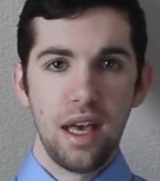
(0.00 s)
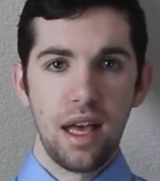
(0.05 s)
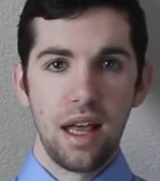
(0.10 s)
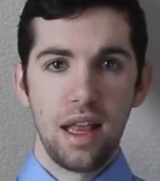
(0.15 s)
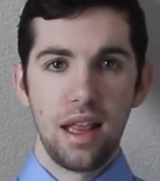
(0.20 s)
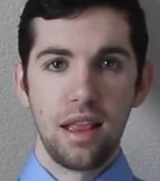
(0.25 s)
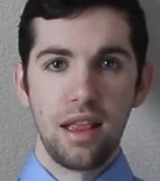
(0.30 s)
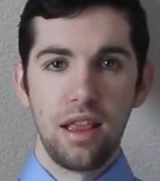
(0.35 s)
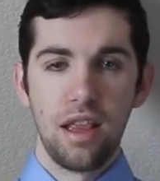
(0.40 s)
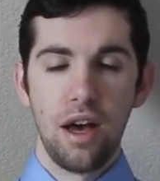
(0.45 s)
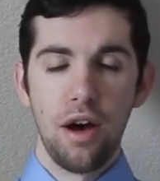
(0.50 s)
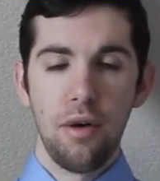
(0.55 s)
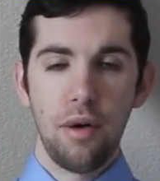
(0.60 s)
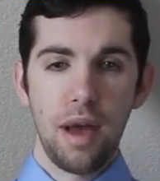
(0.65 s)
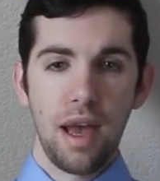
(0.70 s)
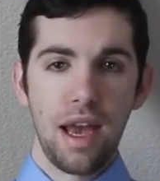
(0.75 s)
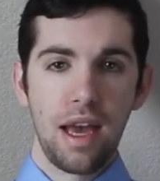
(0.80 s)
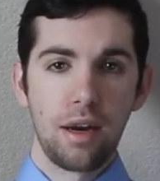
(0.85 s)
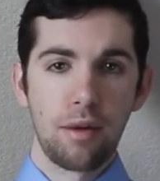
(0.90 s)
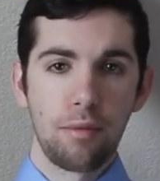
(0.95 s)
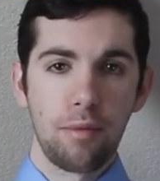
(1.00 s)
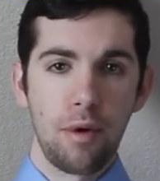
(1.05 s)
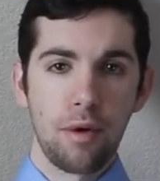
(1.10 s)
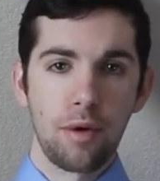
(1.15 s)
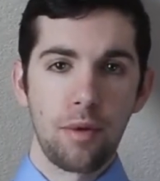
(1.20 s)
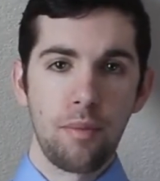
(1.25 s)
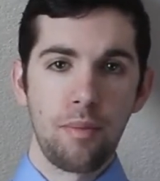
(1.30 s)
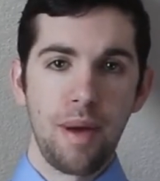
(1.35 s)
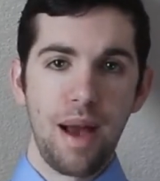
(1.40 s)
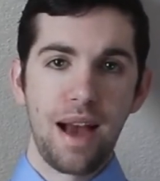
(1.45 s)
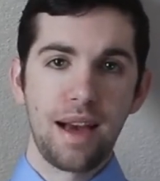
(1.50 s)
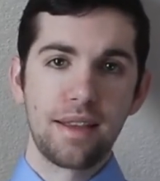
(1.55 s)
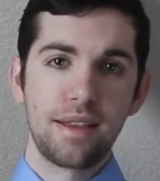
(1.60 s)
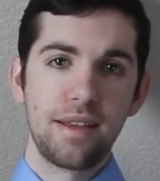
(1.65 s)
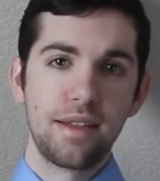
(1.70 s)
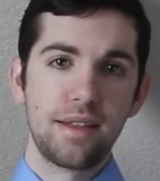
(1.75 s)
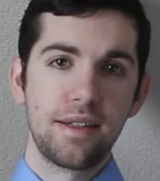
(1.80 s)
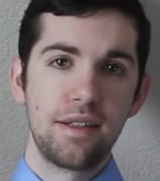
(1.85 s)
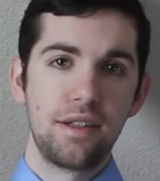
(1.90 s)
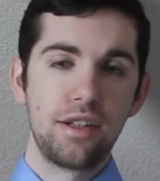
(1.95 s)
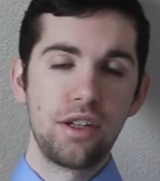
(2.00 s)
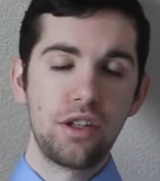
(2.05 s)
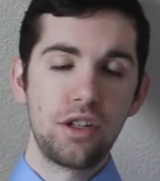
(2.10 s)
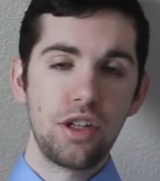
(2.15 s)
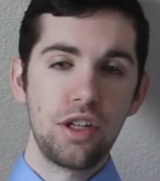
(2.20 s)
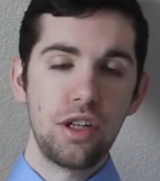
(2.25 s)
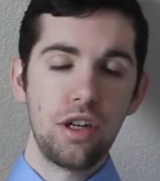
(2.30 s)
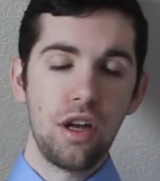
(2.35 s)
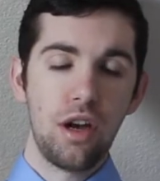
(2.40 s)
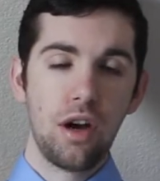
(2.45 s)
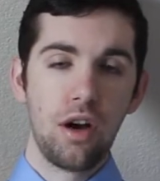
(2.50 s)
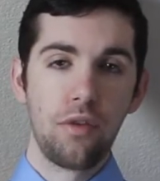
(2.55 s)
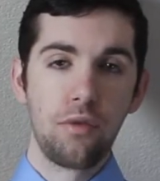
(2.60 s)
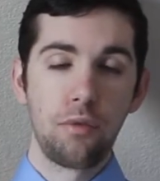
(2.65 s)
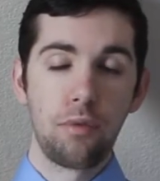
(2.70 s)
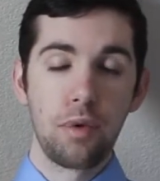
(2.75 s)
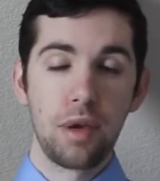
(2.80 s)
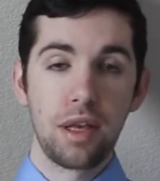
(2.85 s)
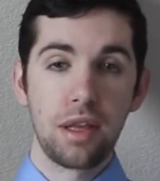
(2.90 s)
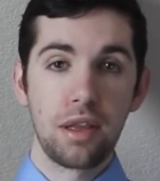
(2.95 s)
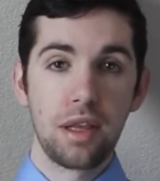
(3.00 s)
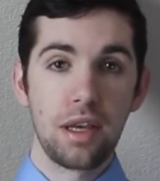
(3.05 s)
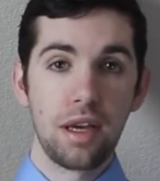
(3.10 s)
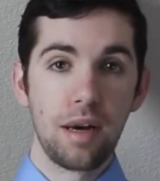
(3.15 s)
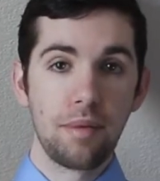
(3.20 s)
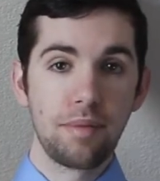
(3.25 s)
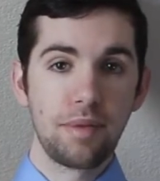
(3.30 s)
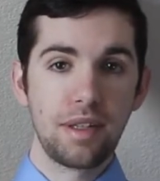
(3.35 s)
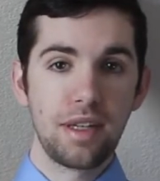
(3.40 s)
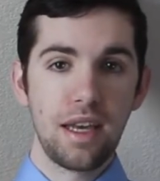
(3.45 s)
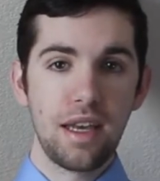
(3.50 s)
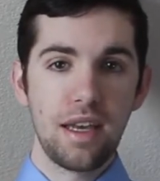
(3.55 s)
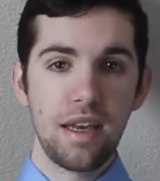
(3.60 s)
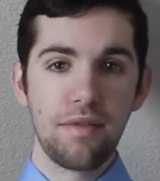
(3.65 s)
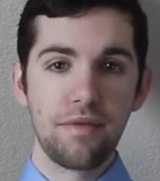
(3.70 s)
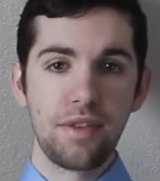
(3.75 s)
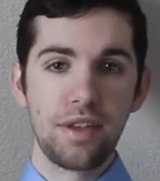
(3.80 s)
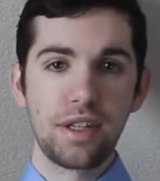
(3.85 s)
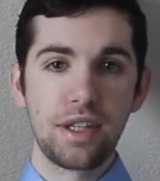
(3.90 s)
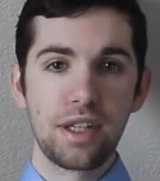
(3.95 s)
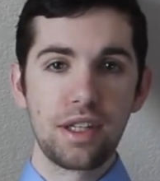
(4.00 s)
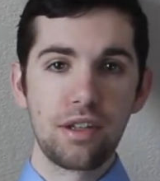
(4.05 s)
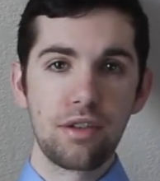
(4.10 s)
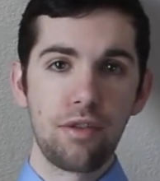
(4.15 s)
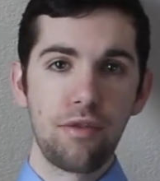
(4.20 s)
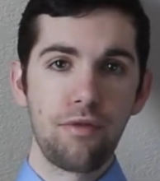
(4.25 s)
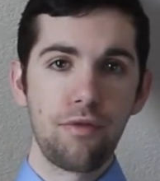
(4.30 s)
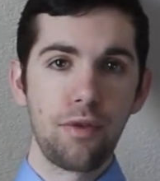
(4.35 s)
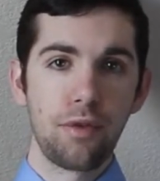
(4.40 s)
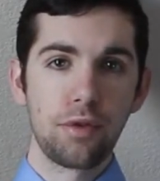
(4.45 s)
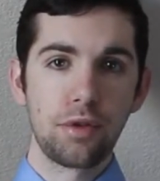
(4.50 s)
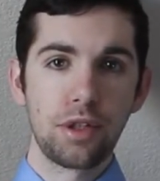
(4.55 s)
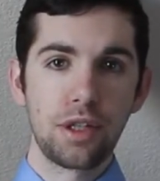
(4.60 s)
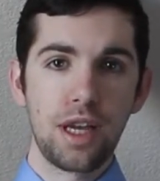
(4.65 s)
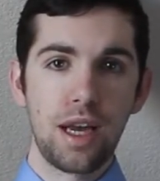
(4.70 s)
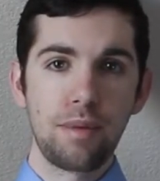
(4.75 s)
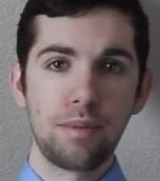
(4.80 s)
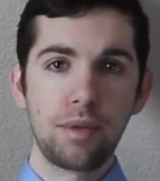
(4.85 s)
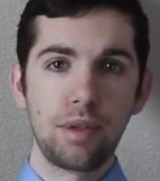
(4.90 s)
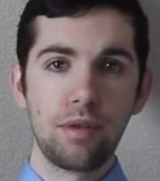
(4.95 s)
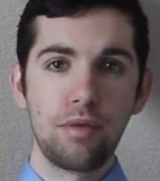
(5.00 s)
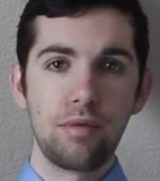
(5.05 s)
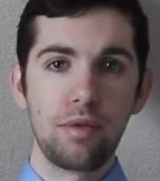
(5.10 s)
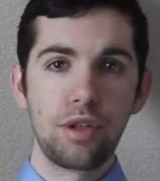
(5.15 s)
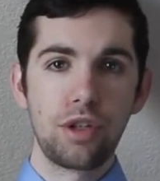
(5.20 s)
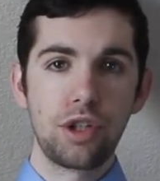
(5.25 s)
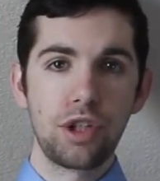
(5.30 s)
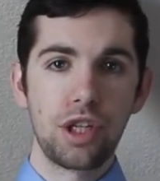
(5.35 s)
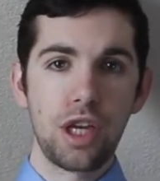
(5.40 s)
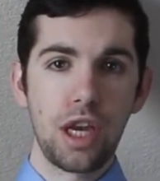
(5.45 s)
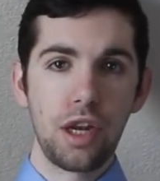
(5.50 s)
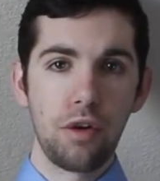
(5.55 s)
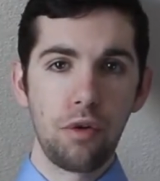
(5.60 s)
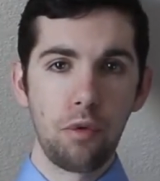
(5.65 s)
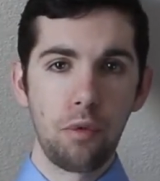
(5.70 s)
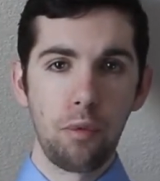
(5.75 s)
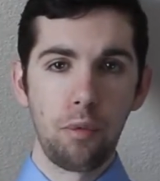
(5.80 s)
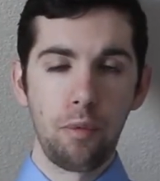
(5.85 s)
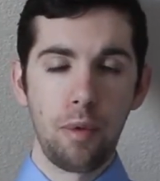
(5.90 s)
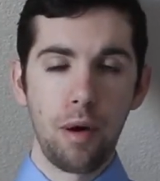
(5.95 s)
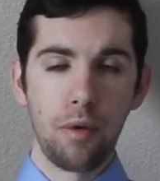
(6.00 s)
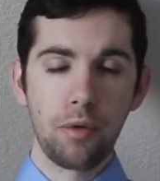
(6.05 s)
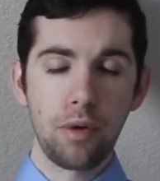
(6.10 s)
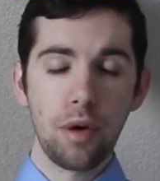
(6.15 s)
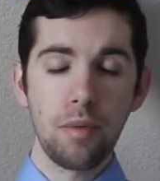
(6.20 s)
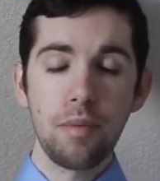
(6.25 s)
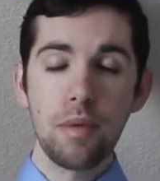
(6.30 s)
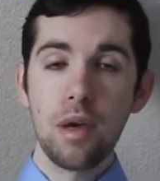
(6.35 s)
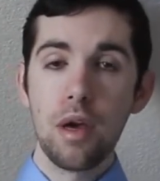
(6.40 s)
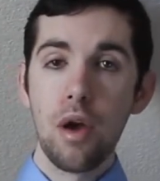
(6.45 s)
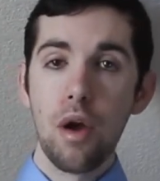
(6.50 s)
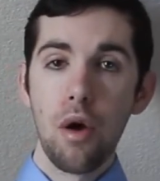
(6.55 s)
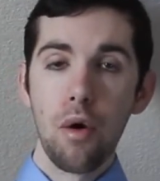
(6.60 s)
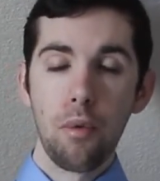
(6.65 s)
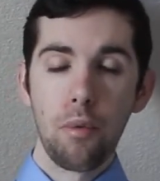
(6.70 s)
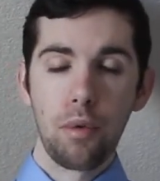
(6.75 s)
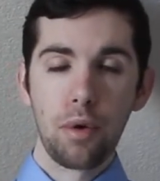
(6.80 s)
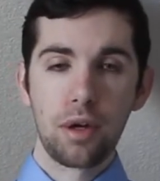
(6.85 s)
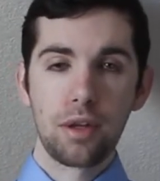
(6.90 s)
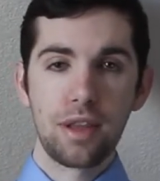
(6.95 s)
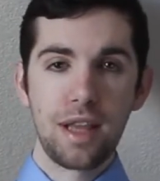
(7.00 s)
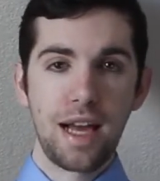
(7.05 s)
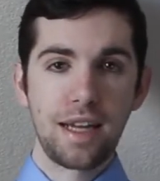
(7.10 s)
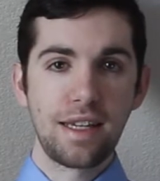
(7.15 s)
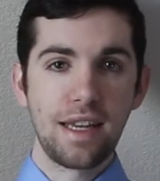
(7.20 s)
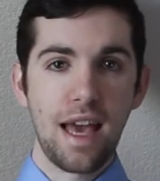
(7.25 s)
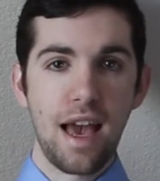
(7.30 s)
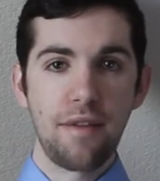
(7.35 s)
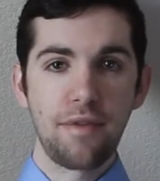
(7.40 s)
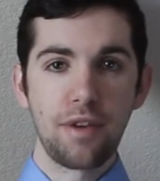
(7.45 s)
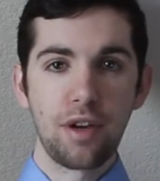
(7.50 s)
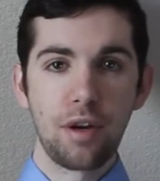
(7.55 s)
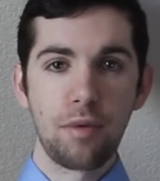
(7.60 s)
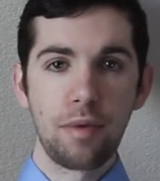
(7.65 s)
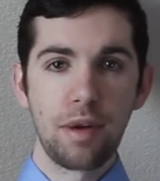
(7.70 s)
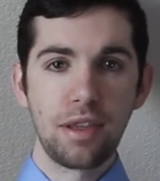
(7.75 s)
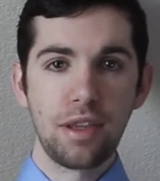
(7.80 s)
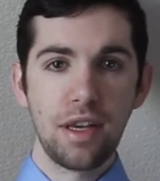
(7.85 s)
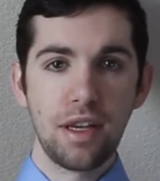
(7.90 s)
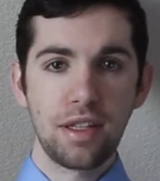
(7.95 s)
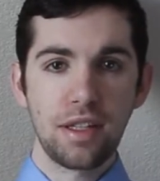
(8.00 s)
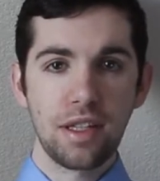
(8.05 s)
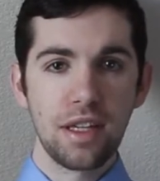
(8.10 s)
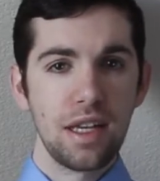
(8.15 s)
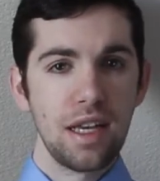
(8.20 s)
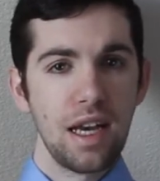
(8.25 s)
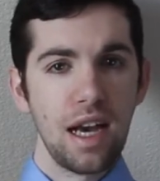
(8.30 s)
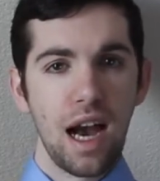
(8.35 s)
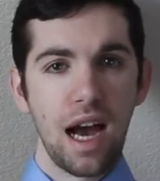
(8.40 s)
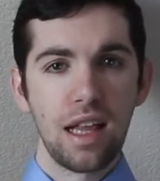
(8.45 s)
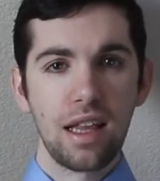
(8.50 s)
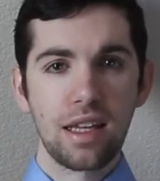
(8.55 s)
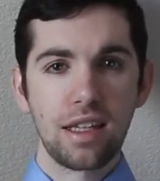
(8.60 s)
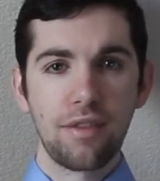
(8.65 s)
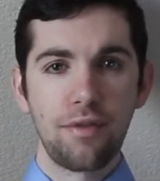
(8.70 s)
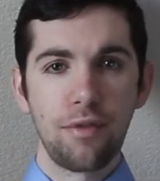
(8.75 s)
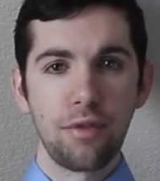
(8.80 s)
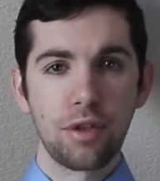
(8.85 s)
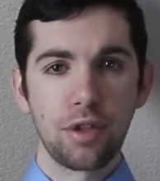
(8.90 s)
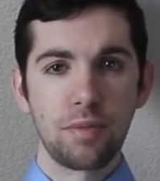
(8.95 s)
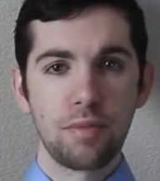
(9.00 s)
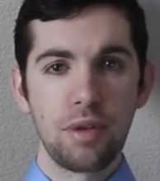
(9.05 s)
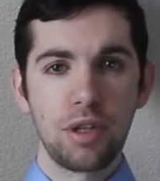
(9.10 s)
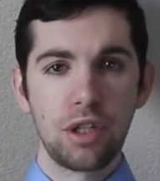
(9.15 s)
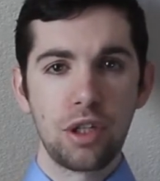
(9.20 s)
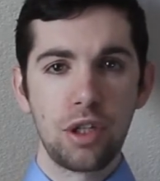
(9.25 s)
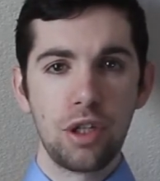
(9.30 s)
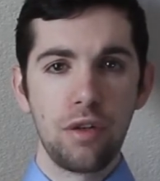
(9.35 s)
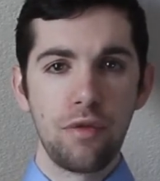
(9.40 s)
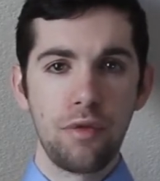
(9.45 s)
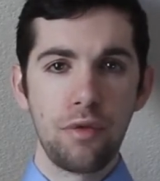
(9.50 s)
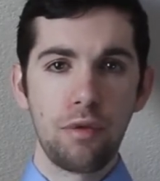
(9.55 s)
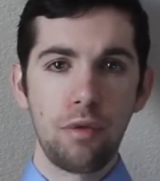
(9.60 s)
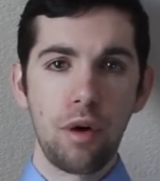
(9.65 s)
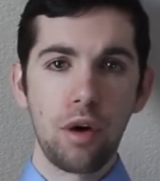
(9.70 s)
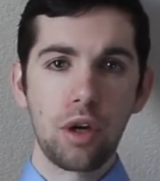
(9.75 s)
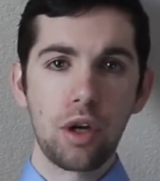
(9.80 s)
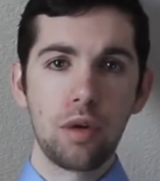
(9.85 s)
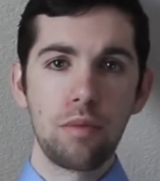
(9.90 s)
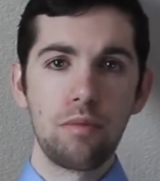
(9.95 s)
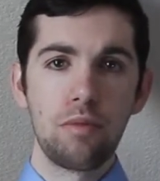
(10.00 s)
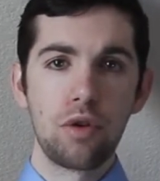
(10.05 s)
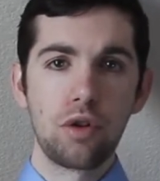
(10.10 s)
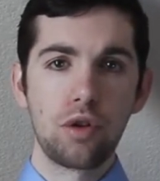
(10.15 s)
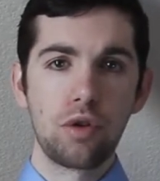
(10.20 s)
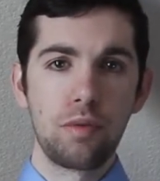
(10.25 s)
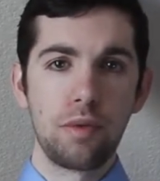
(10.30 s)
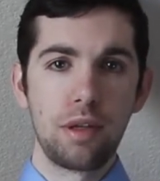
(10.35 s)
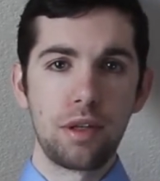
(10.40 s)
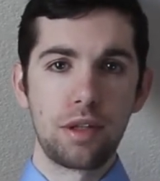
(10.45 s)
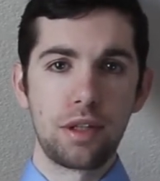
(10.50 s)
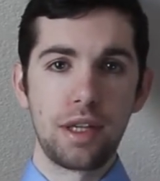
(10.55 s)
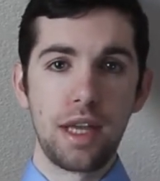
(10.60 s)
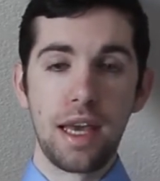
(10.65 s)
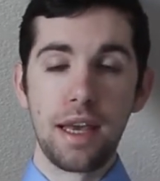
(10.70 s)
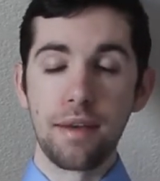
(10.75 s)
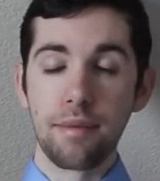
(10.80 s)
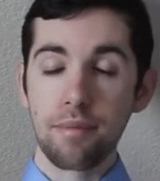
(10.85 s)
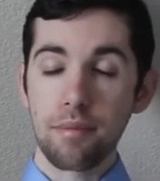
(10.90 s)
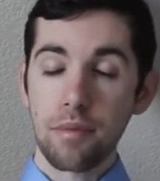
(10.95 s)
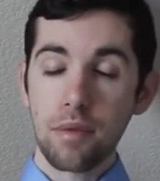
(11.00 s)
Hello and welcome back to this edition of Weekly Update. If this is your first time to the channel, welcome. We're glad to have you here with us. I'd like to first mention, if you are in commercial real estate,